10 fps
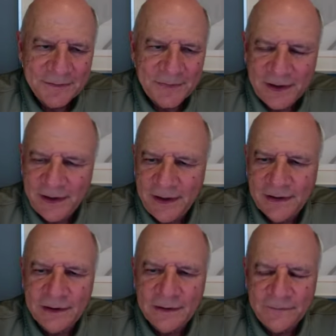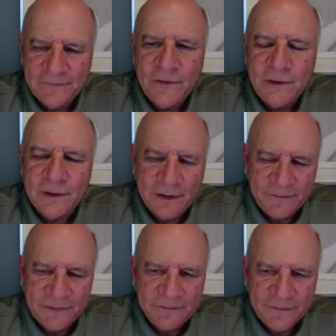my head full
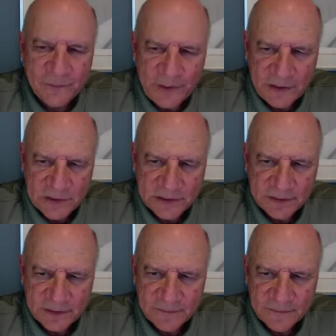of information